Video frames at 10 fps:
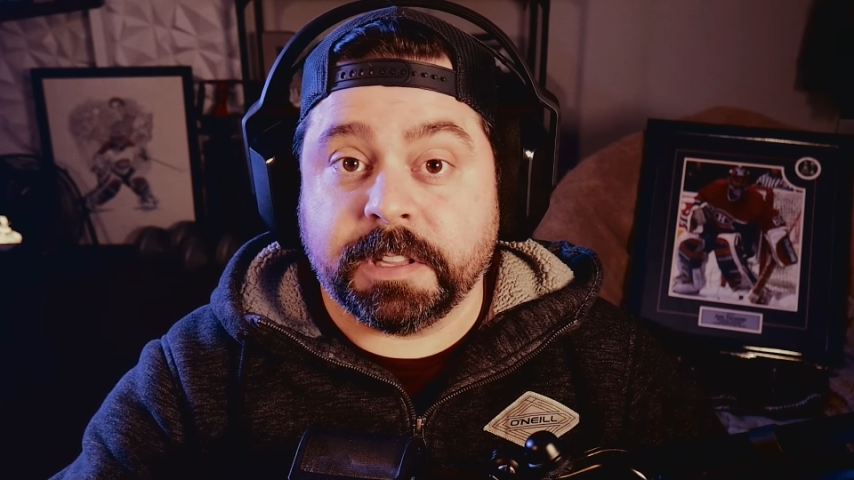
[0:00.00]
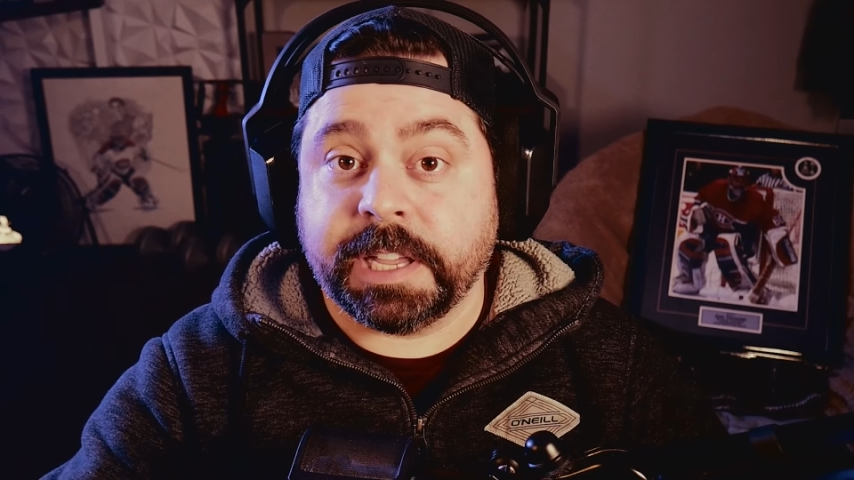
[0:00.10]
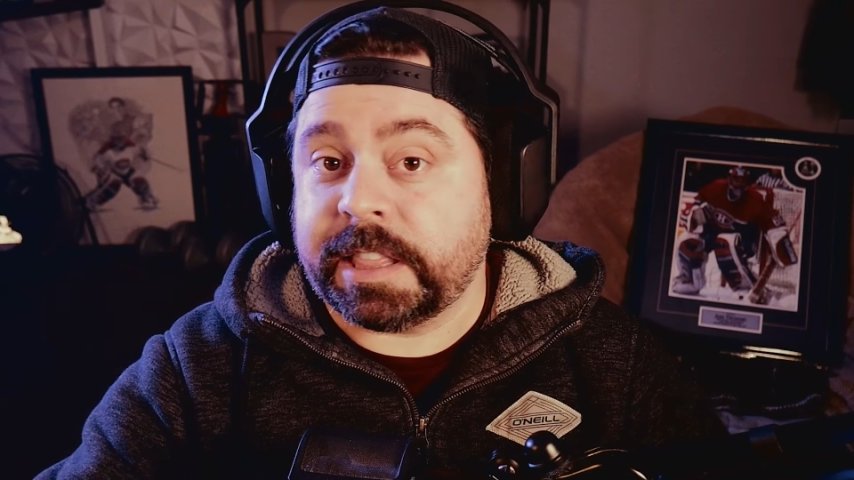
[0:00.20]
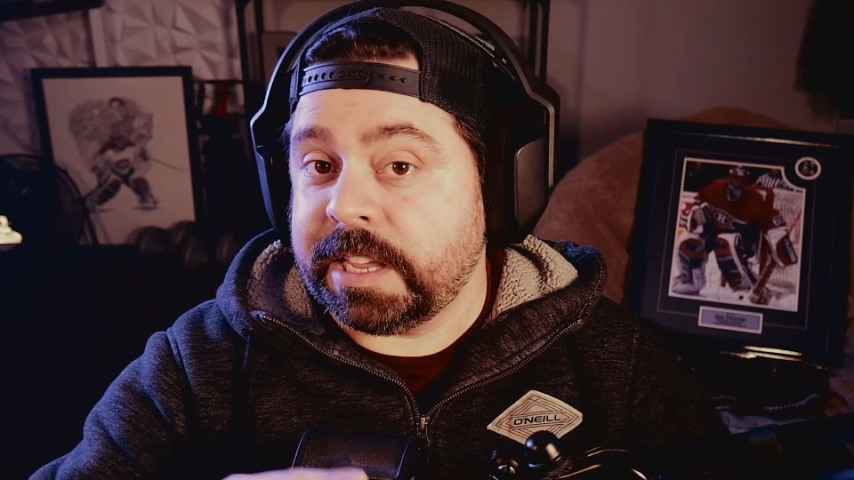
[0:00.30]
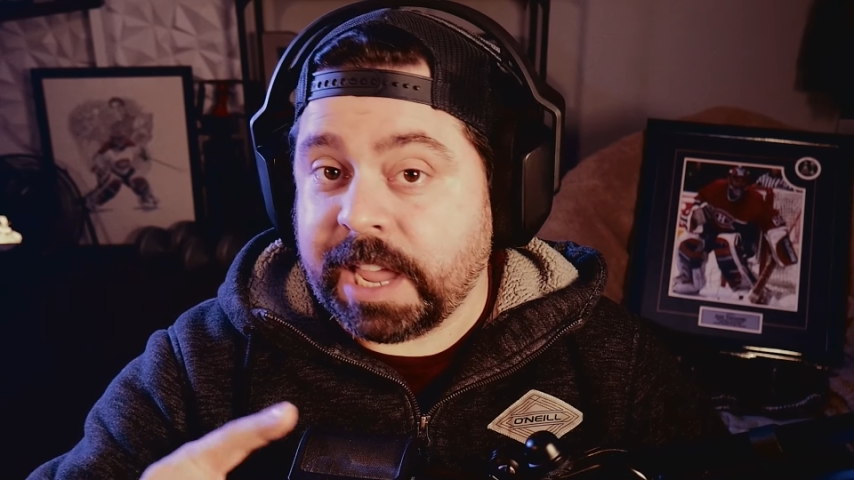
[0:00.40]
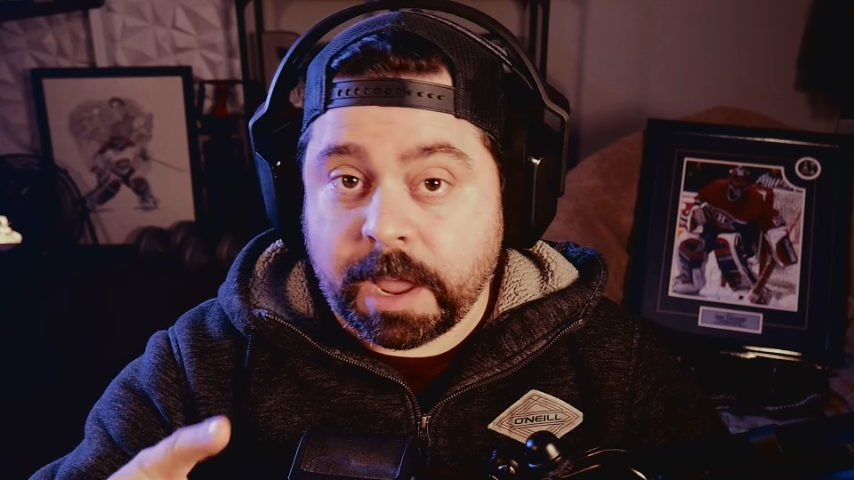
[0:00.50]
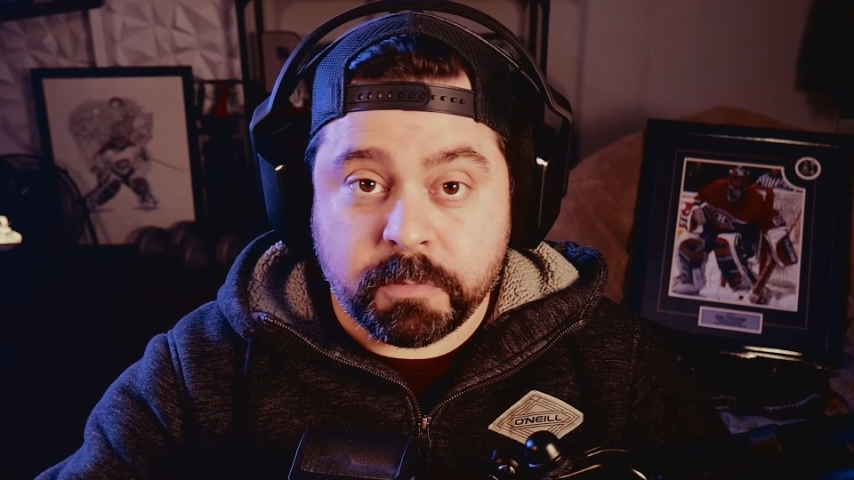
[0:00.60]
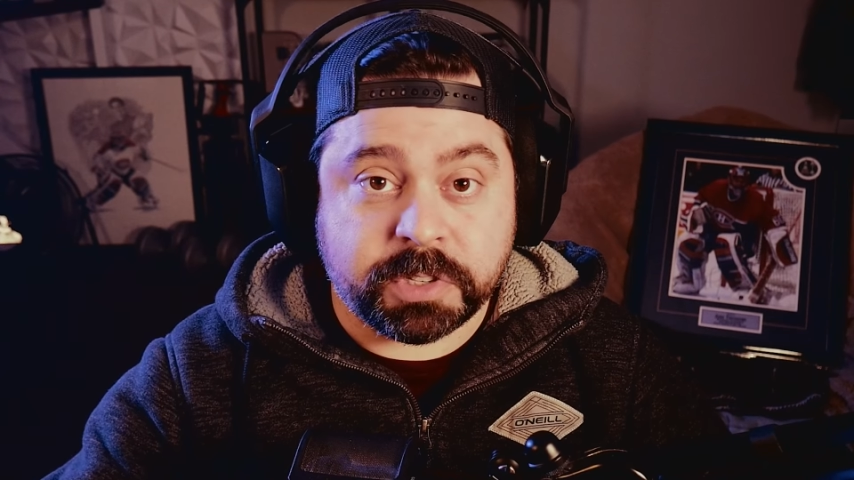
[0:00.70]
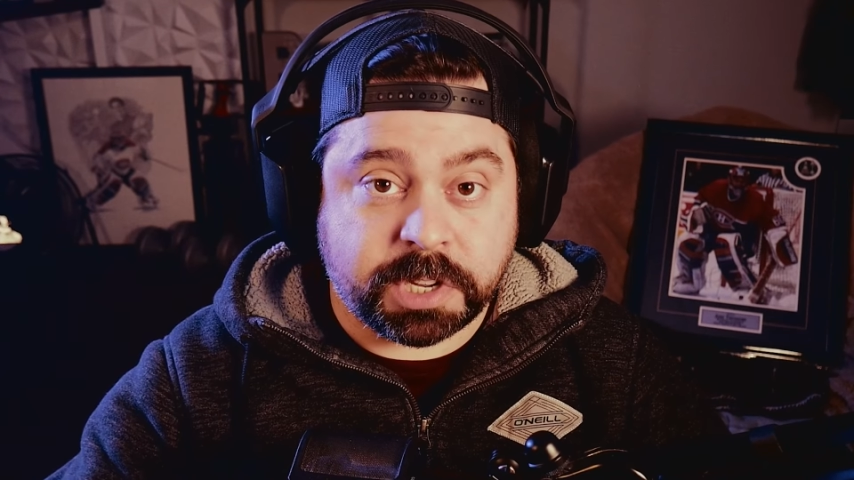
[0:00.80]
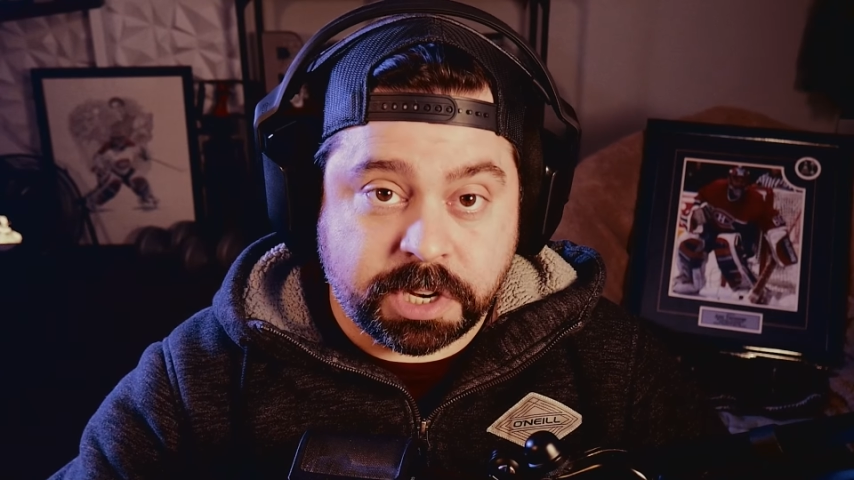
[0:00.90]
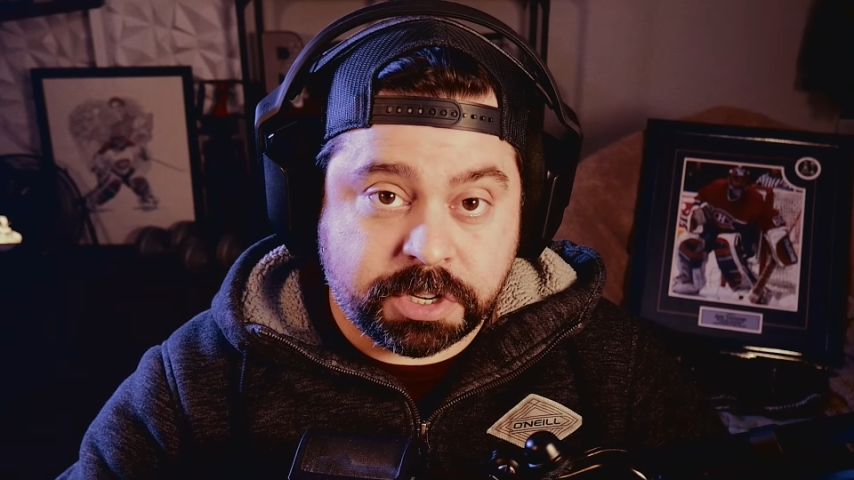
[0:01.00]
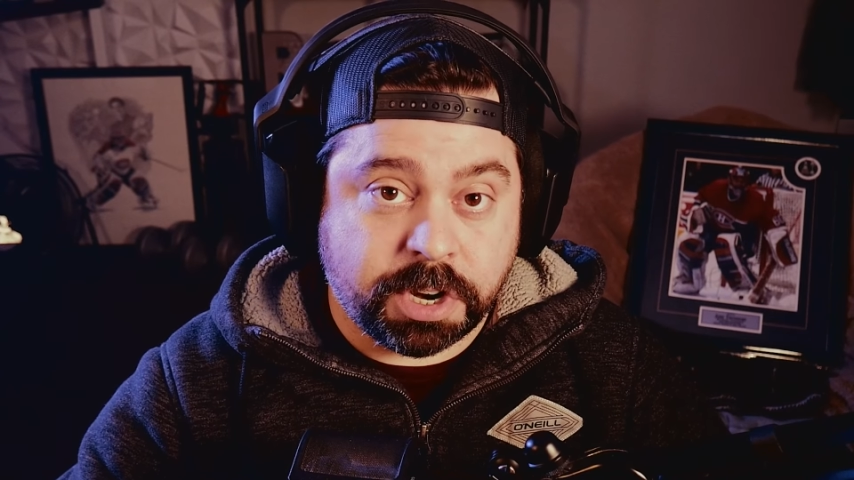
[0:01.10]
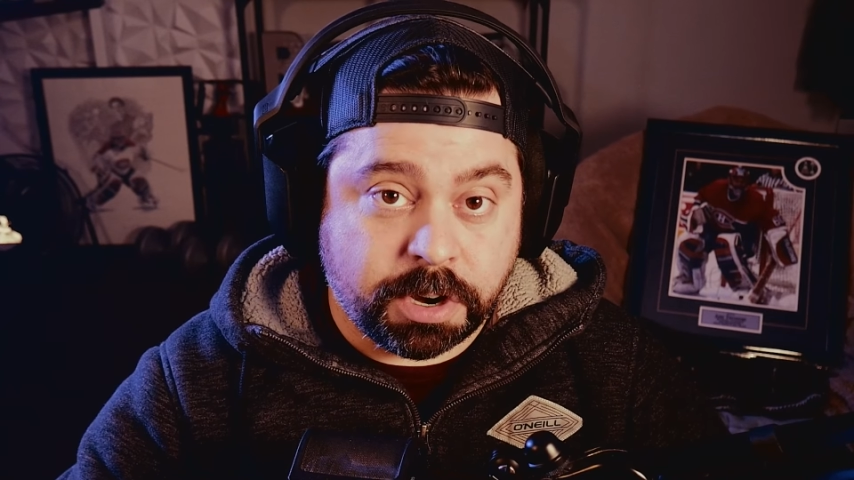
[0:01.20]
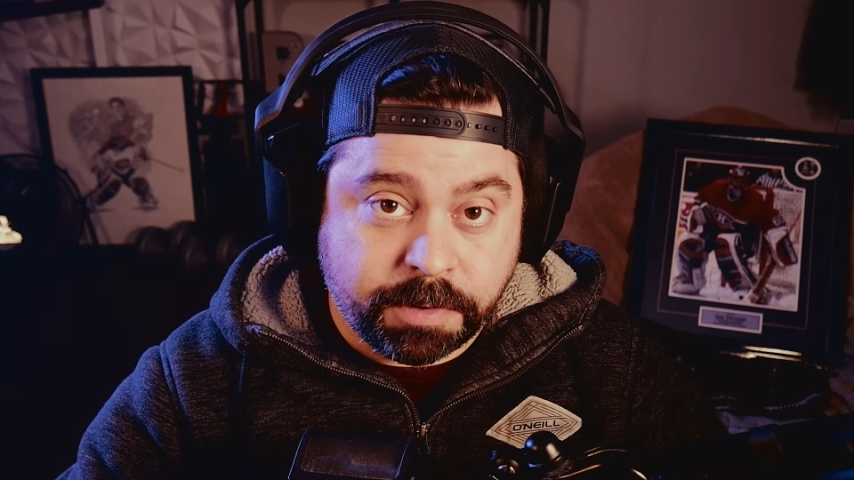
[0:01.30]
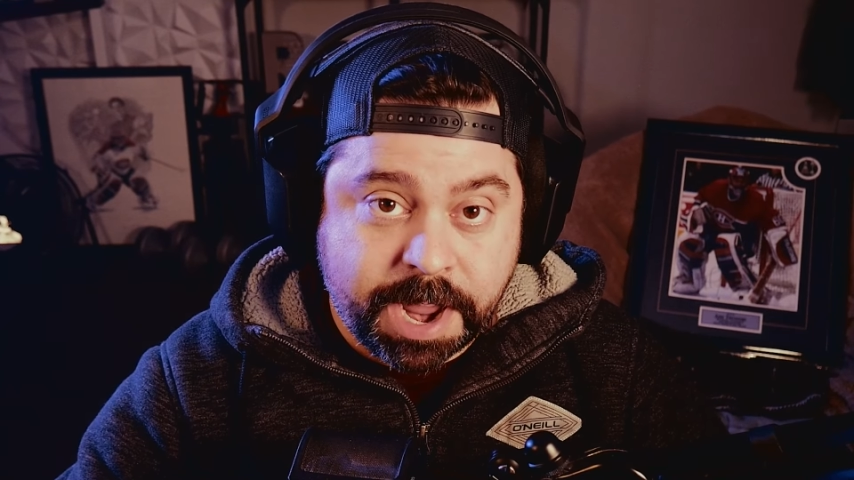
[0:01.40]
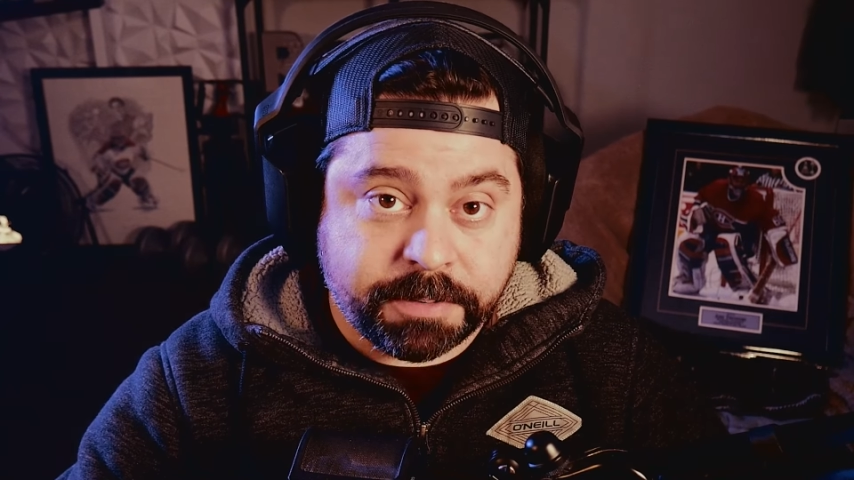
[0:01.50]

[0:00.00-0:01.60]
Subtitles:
like the game was going to turn around